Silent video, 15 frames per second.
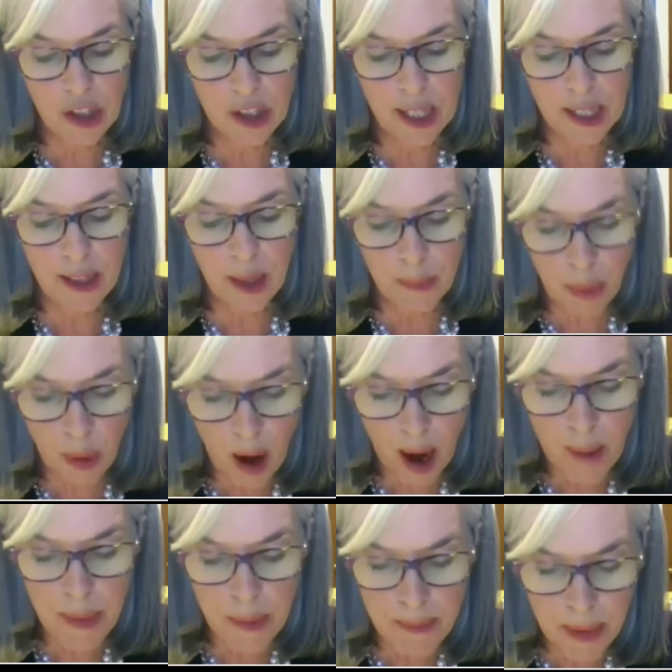listed the
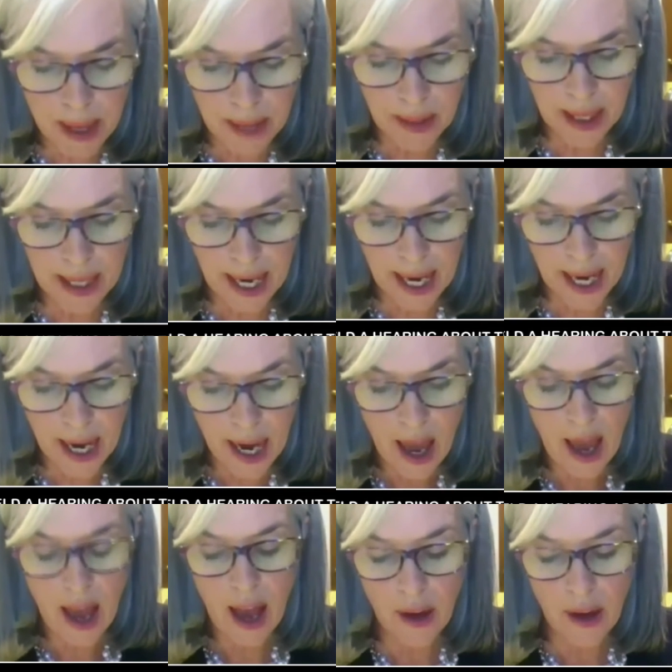probability
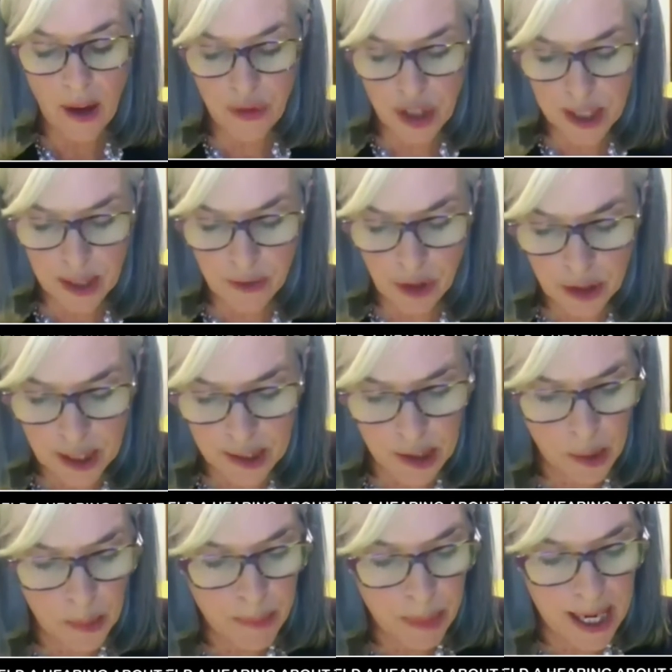of civil
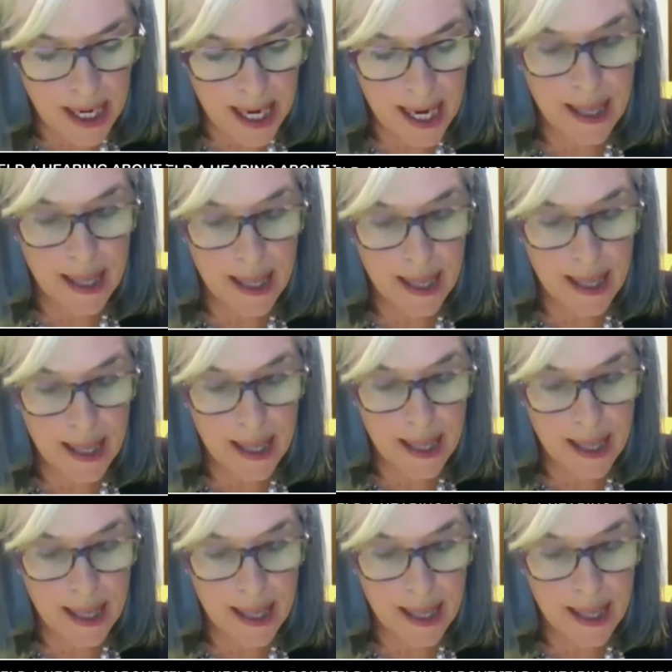disobedience